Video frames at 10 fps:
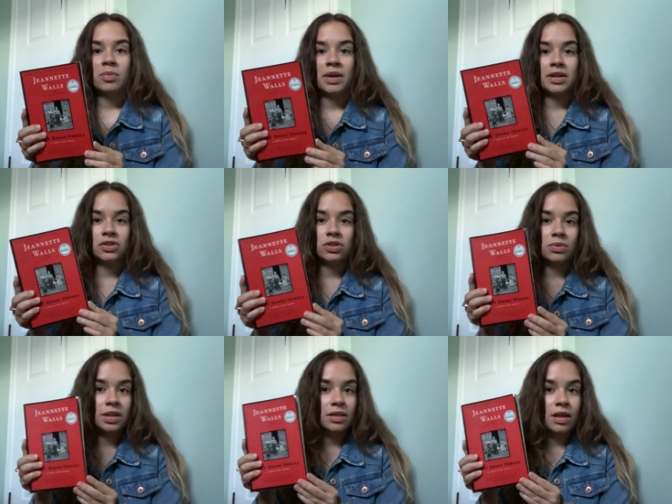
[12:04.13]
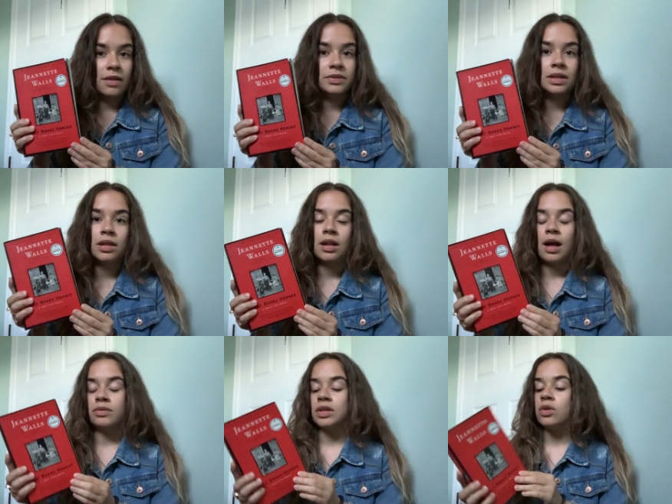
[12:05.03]
because she really loves Little
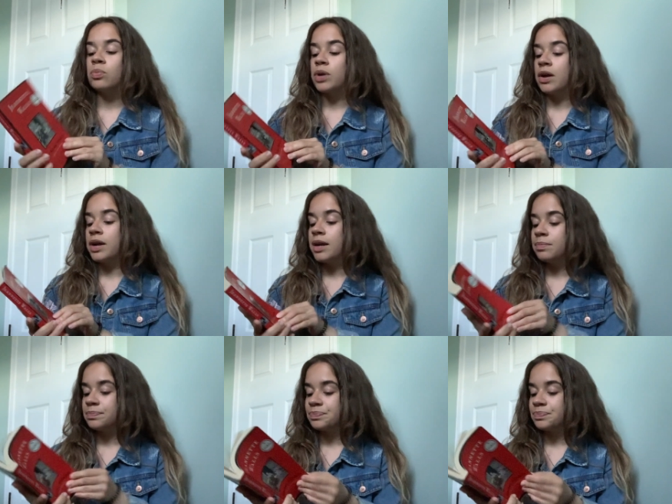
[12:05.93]
House on the Prairie.